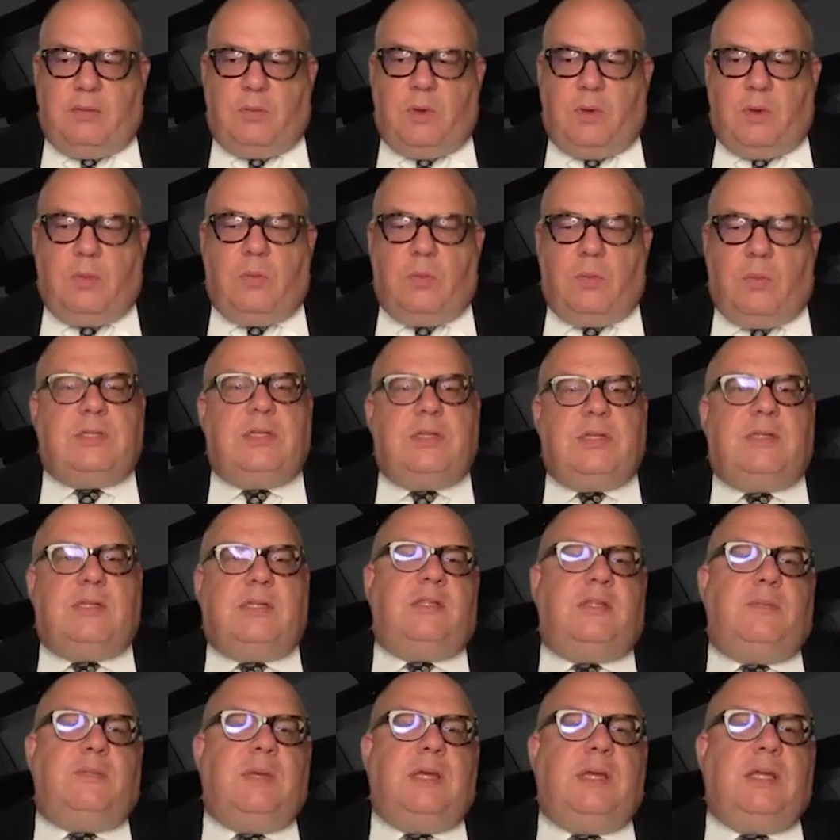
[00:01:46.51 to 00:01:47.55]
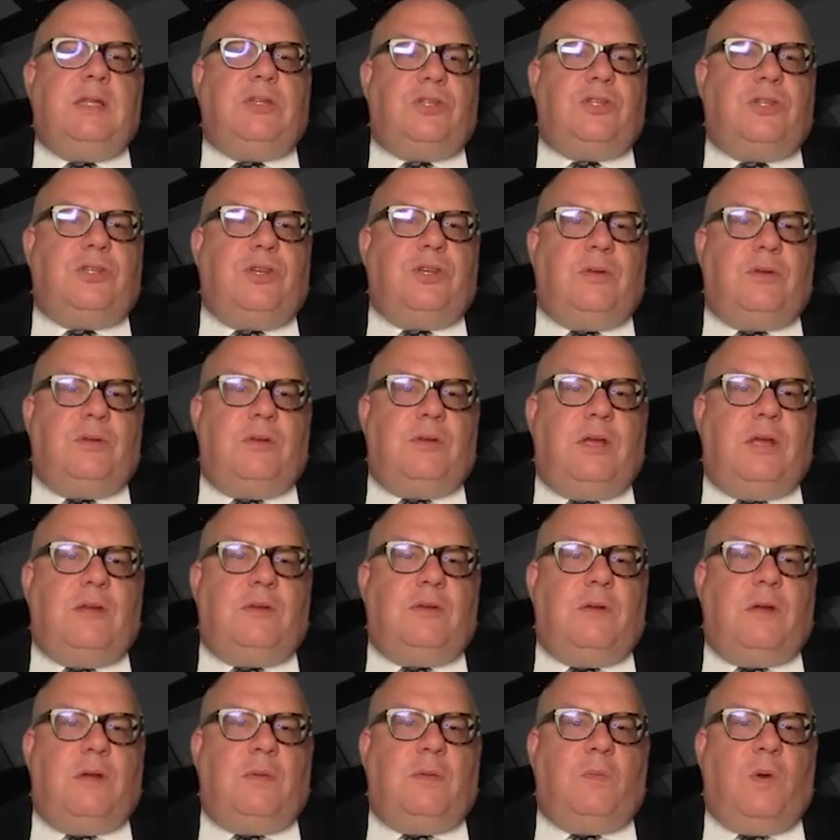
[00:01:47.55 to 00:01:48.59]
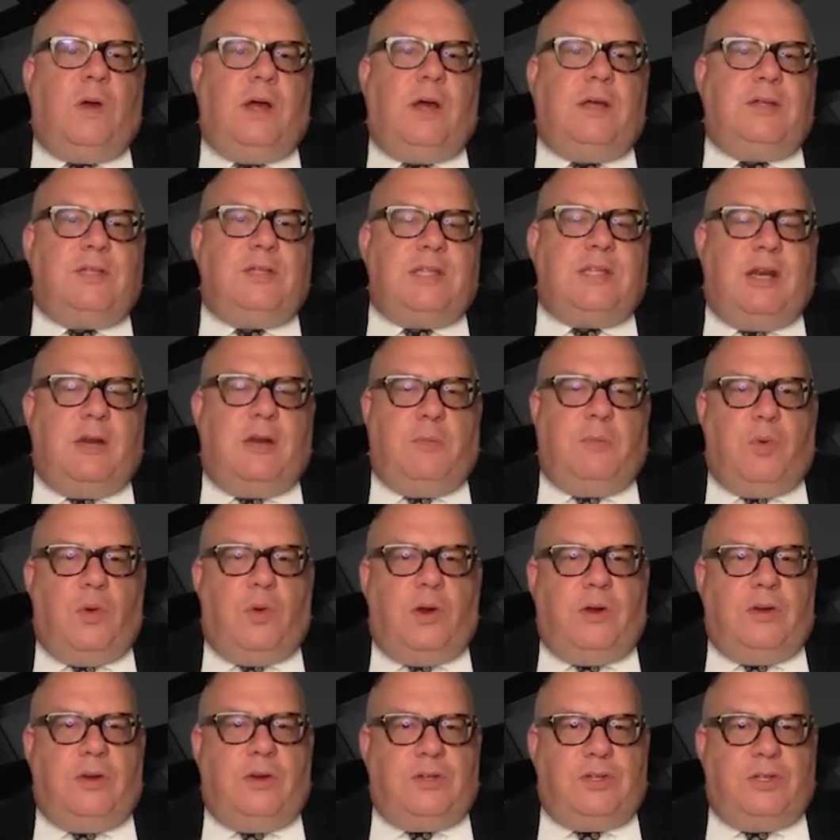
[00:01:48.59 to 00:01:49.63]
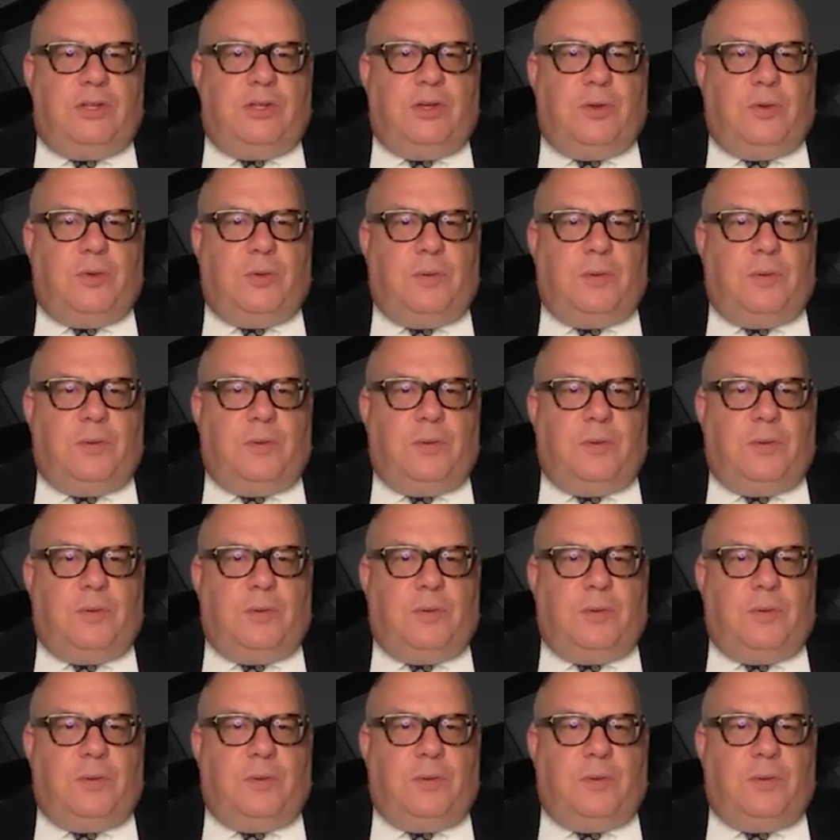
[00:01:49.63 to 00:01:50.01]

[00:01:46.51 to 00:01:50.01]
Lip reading: what does this mean to you, and why is that important to you?